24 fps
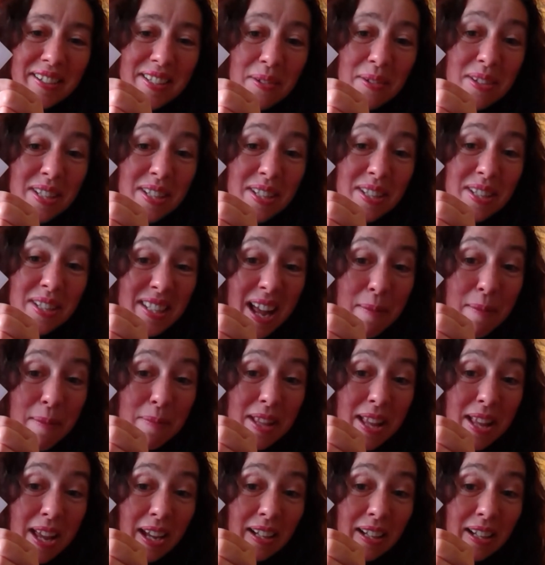So it's the same
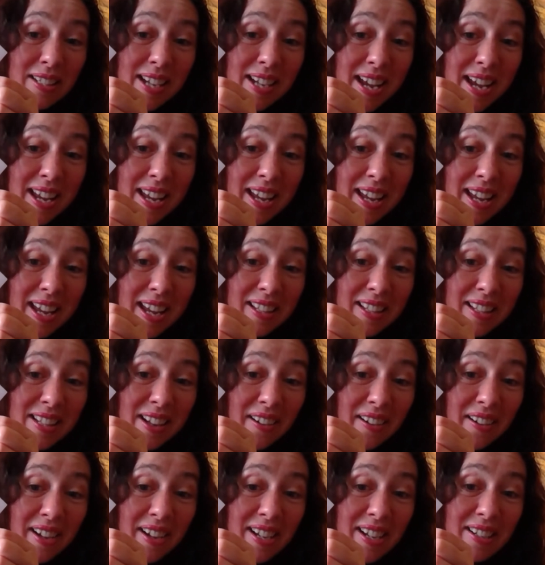thing, taking the
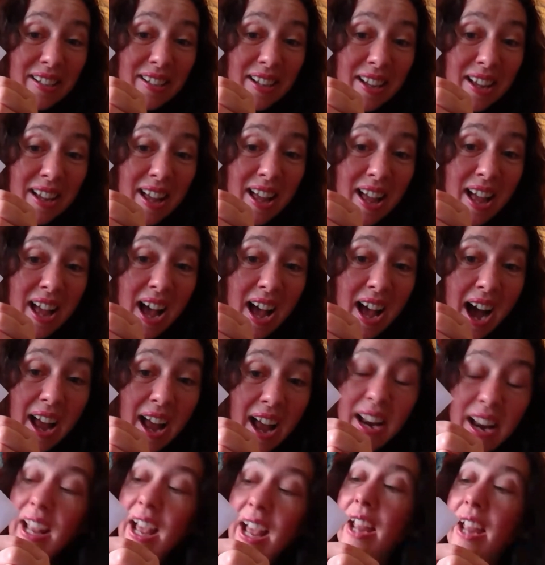side
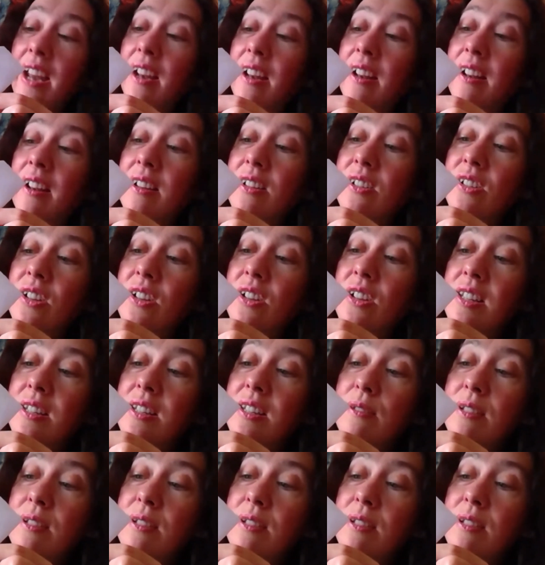and again, just